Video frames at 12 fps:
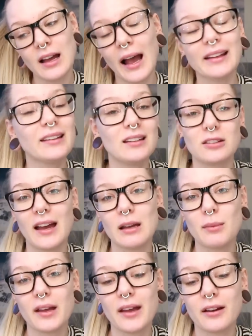I didn't
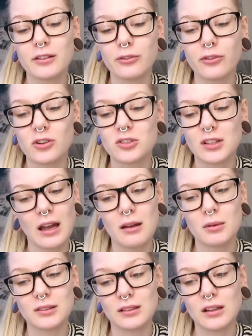dye my hair the first
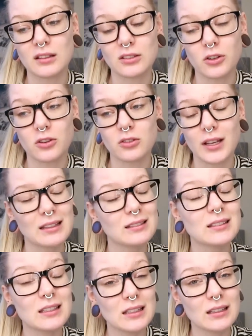time until I turned
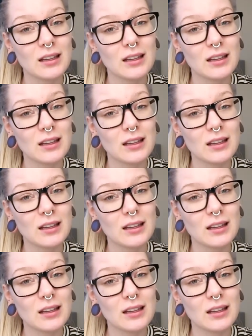18,